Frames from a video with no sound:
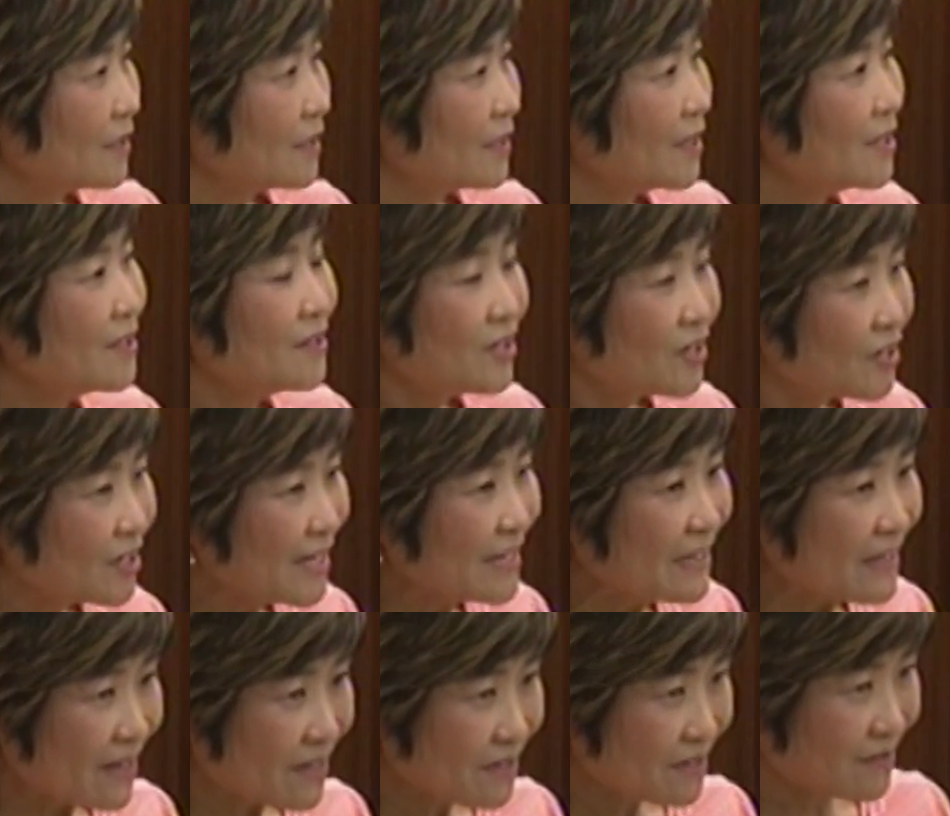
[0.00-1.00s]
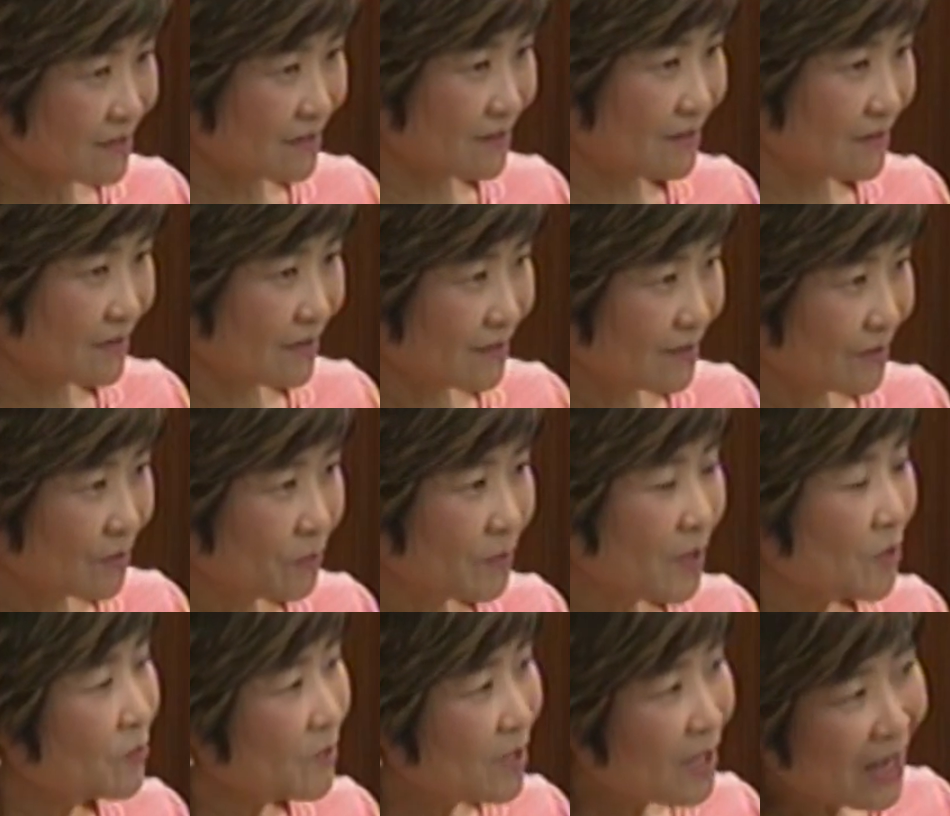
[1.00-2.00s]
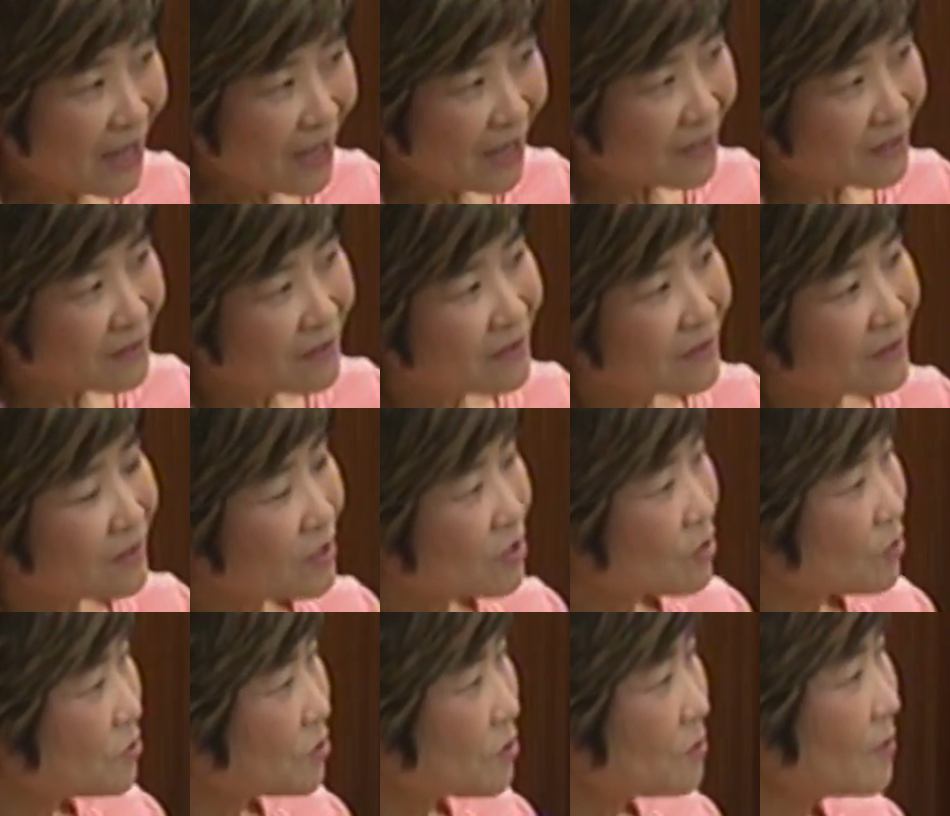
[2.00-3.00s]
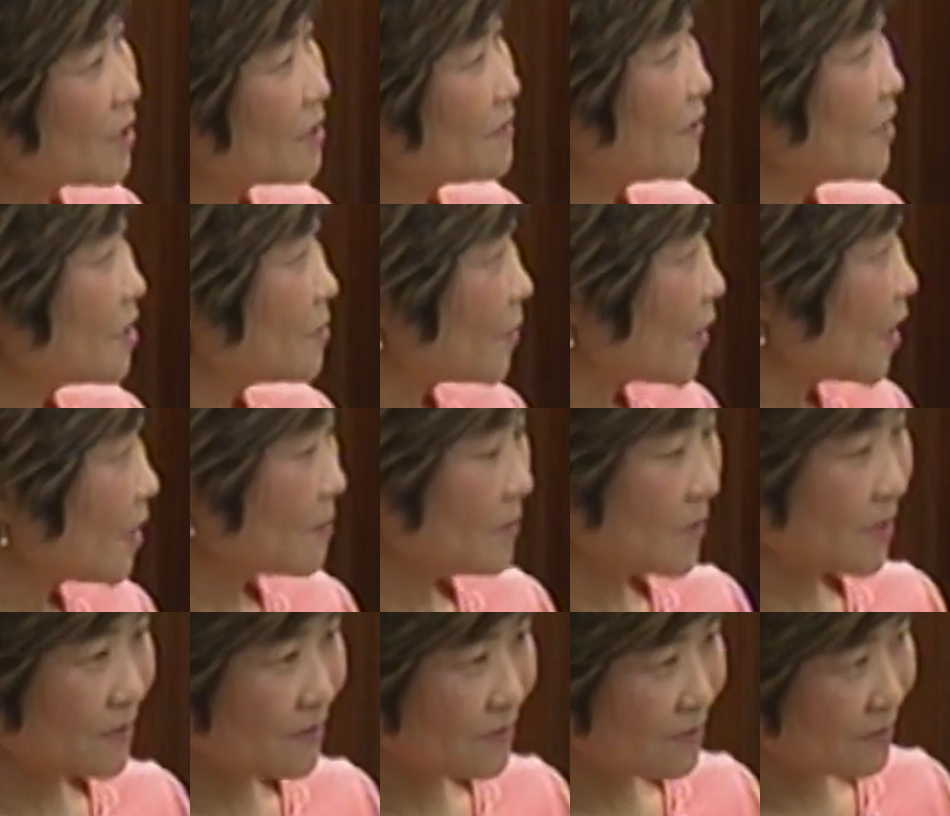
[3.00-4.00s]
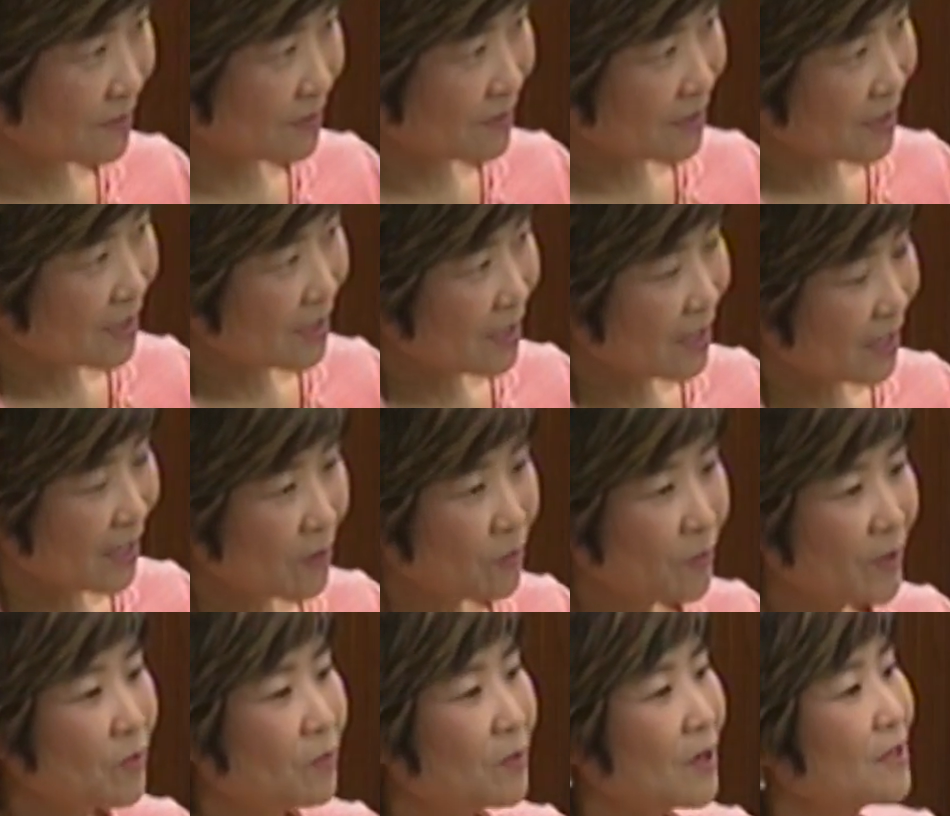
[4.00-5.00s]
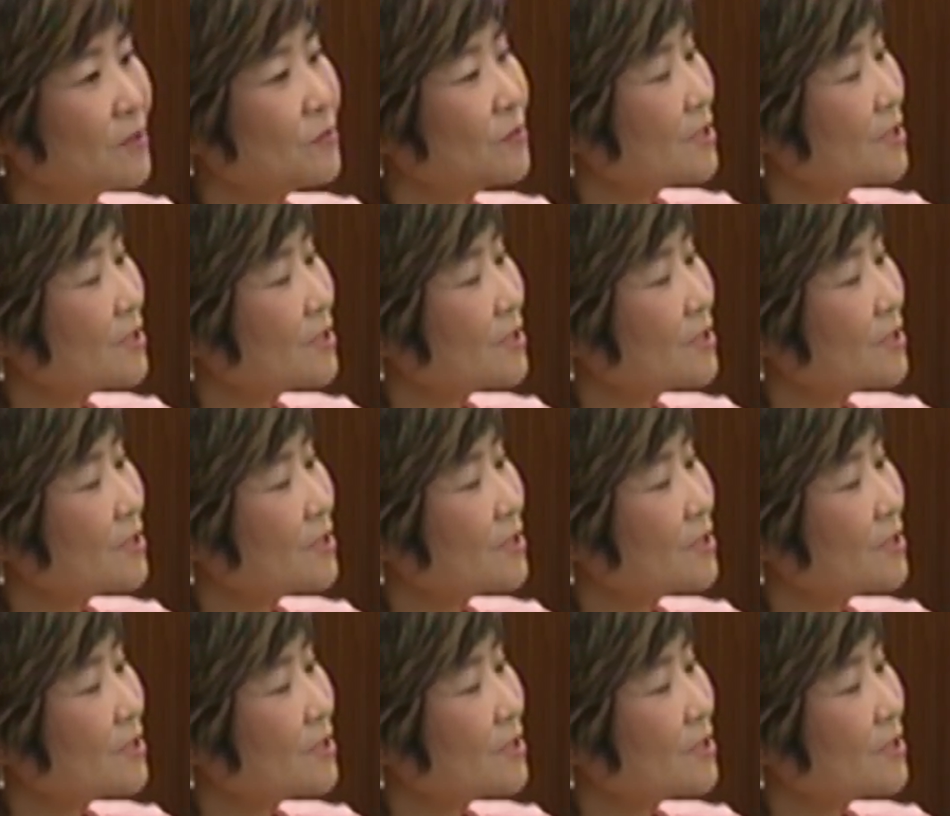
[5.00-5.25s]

In the early days, when we had the social welfare department, and when what was